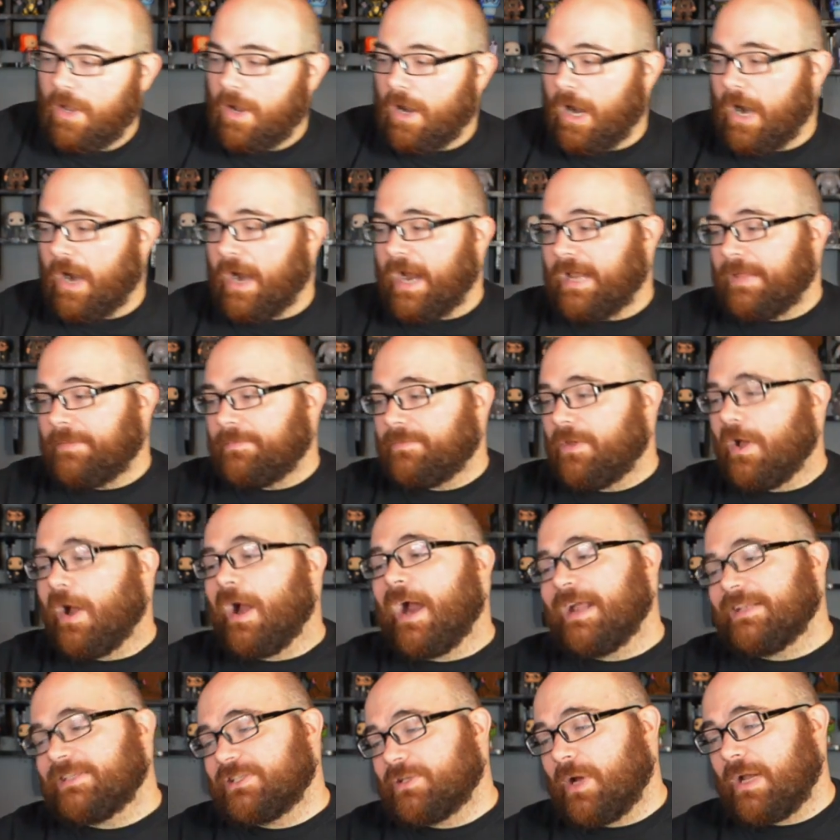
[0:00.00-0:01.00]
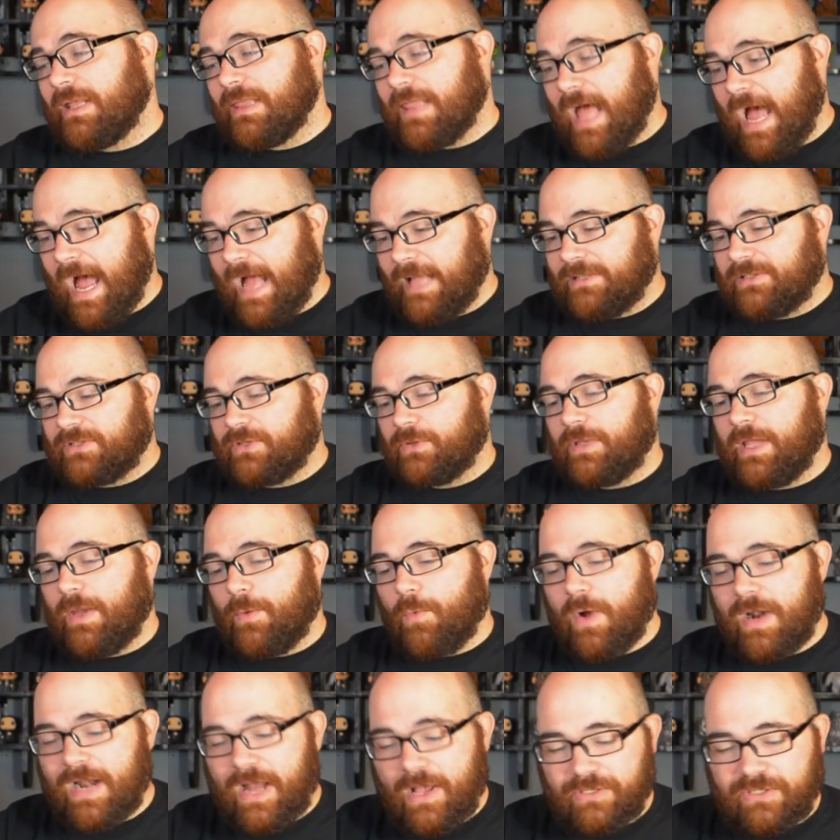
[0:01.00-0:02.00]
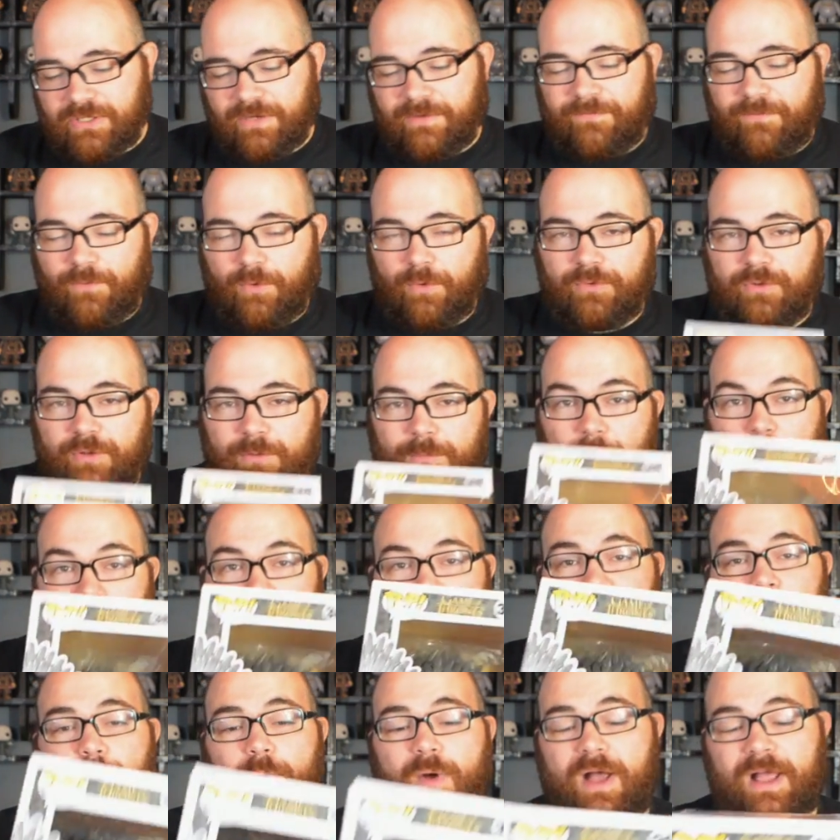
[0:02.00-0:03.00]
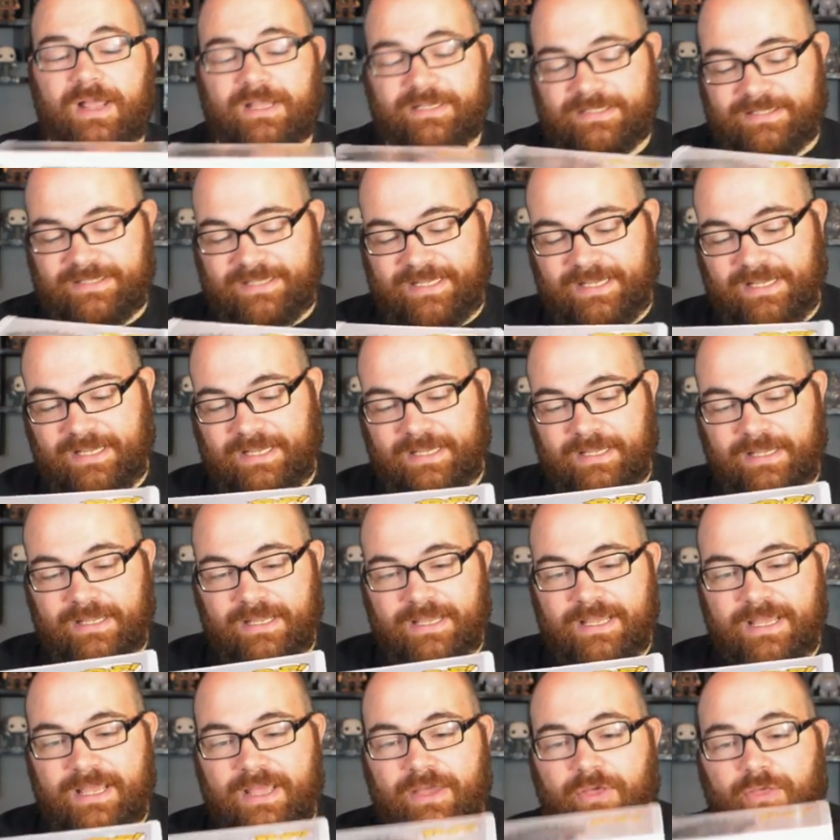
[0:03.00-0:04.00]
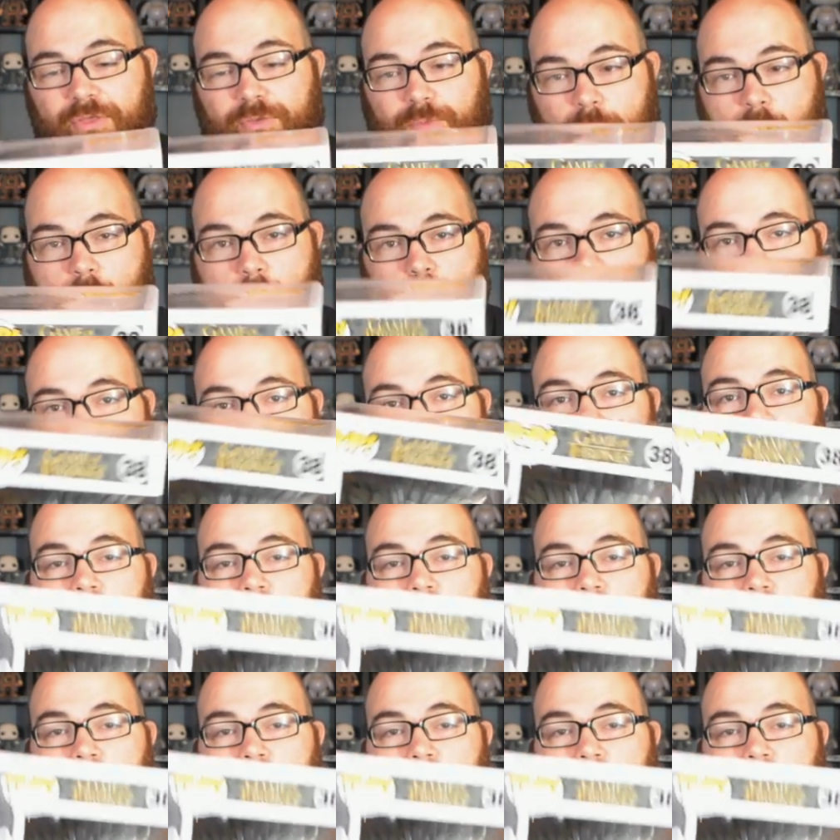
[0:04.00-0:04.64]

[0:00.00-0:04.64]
Alright, so I lied. So the one I was looking forward to the most was the throne.